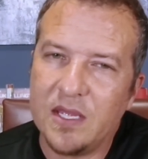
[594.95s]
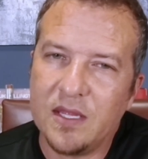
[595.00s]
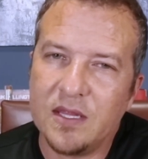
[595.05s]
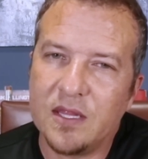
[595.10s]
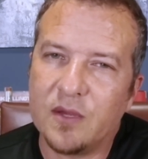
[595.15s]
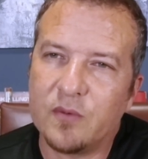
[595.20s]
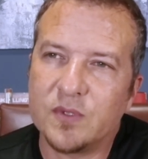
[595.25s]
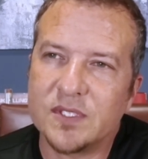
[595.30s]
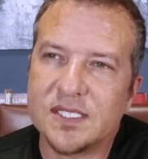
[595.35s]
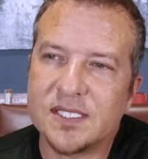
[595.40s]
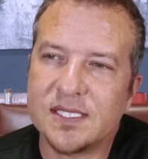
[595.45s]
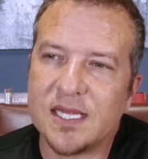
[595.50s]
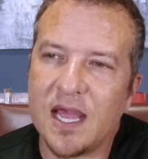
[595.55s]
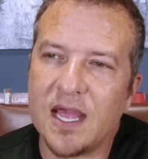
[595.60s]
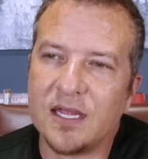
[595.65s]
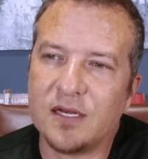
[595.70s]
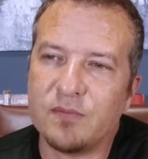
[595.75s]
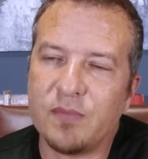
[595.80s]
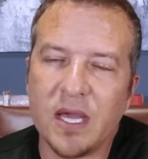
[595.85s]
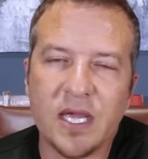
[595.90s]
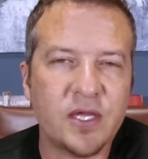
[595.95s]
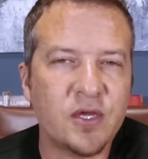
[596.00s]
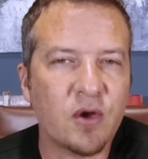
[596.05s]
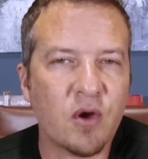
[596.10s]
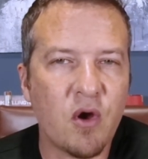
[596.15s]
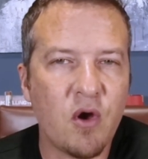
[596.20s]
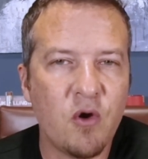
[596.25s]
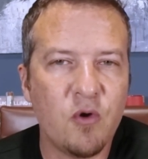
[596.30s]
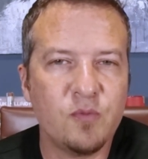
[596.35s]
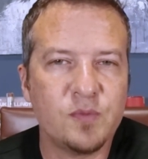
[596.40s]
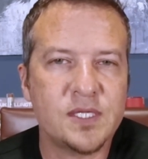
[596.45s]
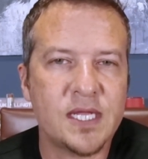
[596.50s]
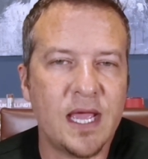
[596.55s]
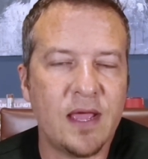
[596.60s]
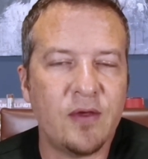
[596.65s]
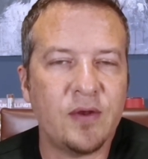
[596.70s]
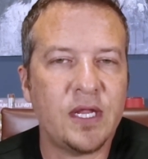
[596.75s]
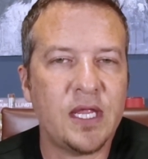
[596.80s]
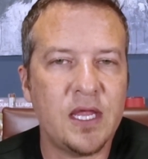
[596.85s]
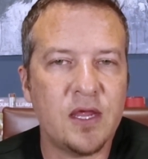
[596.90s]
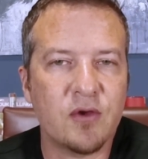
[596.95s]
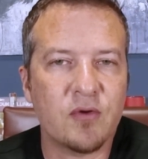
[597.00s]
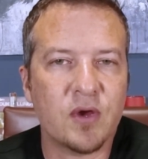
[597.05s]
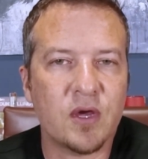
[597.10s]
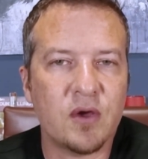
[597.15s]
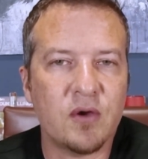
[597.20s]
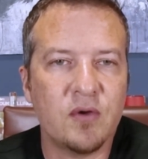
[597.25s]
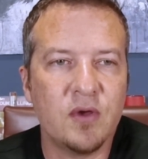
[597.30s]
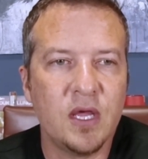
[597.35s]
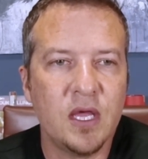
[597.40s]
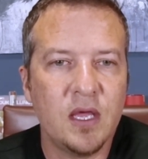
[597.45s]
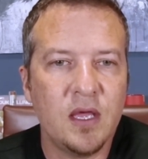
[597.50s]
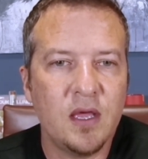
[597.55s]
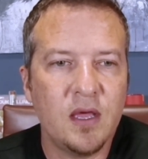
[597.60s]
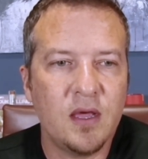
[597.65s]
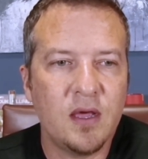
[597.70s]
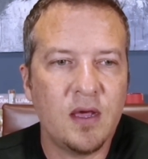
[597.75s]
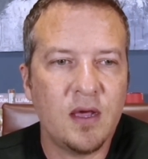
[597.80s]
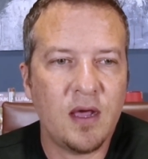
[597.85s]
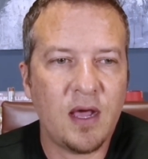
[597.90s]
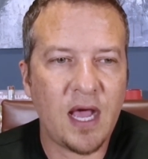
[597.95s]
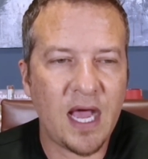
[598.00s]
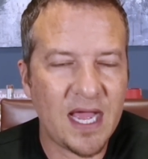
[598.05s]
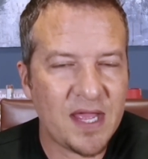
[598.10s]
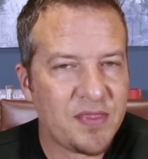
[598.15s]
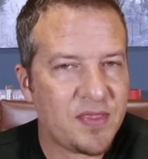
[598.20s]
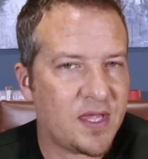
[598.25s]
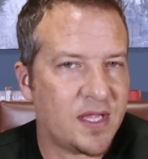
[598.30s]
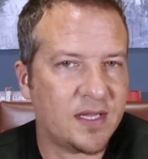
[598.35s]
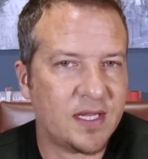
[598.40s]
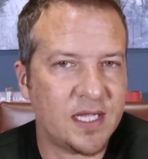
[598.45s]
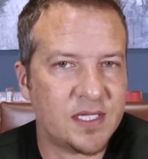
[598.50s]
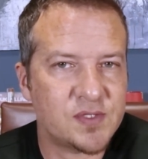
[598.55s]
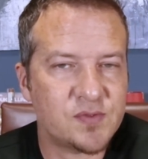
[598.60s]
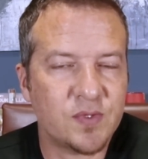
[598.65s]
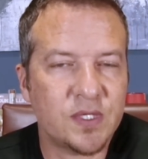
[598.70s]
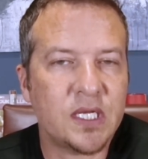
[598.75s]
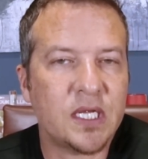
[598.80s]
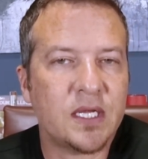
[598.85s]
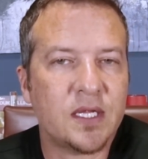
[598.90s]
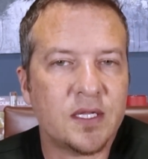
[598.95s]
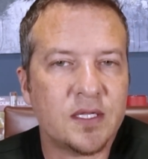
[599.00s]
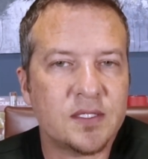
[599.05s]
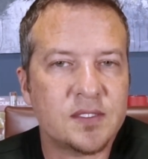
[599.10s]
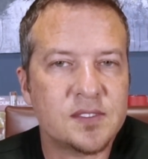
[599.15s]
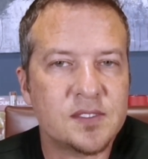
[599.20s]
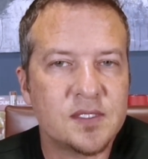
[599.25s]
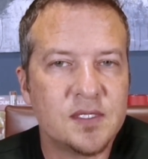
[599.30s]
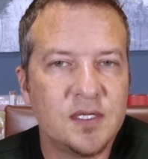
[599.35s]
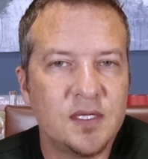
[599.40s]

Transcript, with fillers: that was signed by your hometown hero, I think that's ridiculous.